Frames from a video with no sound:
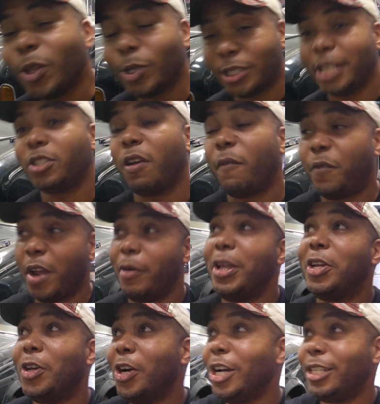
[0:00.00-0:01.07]
those things are very
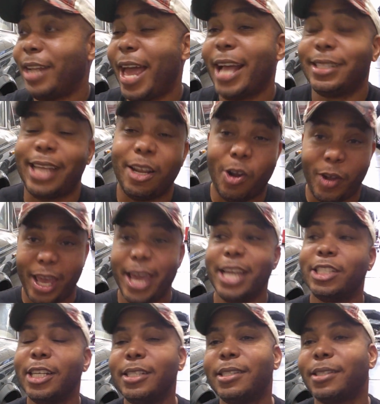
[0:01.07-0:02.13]
good anti-knock
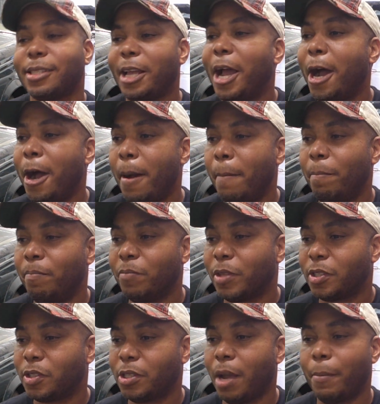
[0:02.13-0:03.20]
agents.
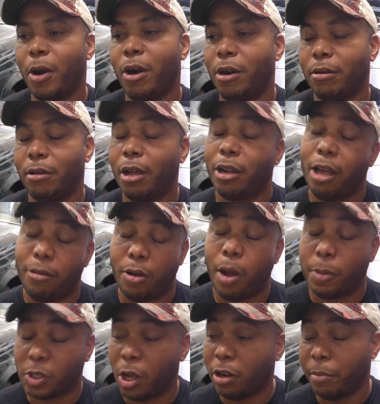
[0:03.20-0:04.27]
Some are,
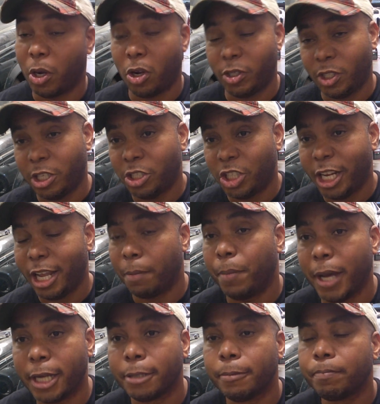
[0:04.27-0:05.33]
almost all of them are carcinogenic,
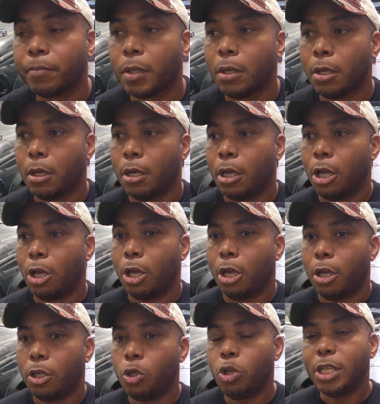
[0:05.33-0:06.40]
but
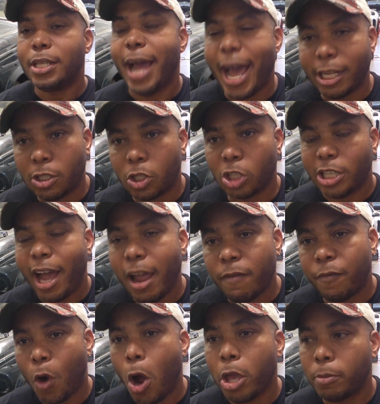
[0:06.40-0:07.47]
you need to add such high
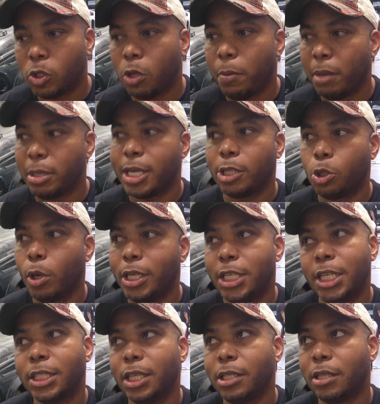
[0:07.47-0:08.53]
volumes to be able to get to a
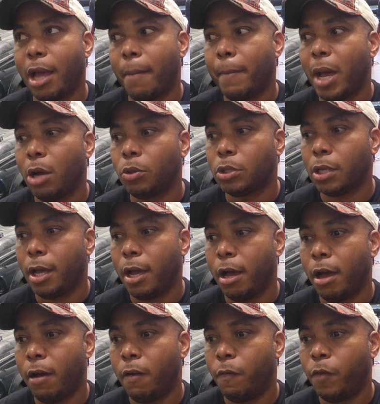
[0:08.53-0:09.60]
decent amount
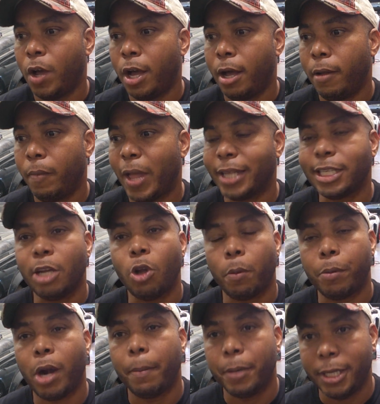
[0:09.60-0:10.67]
of anti-knock
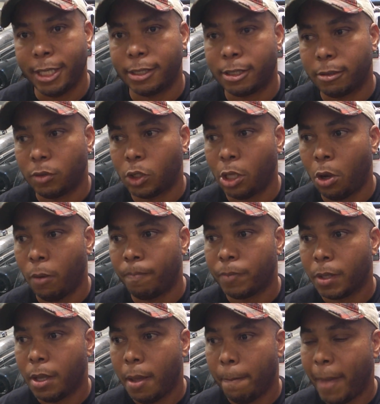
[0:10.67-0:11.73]
properties. So
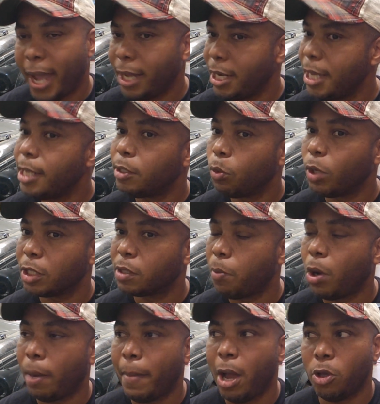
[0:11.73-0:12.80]
manganese, with a
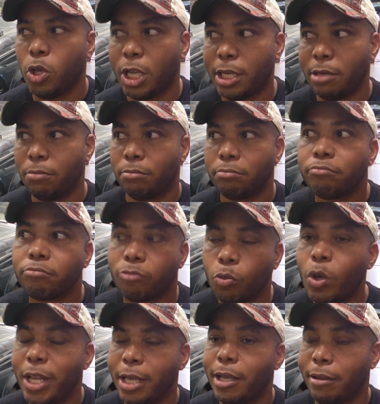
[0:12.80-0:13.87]
small amount, you can
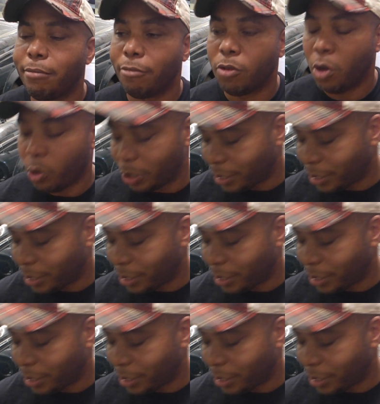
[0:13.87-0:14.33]
really go to